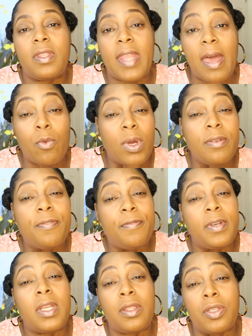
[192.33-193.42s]
that one
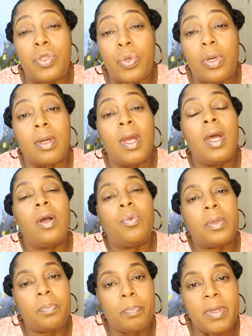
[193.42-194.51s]
foot in the door
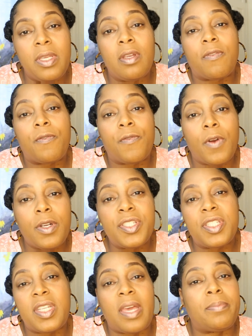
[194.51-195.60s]
will be your
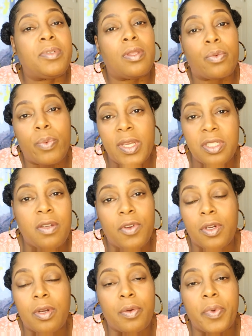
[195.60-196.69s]
first step to the rest of
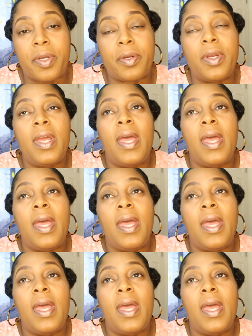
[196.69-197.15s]
your career.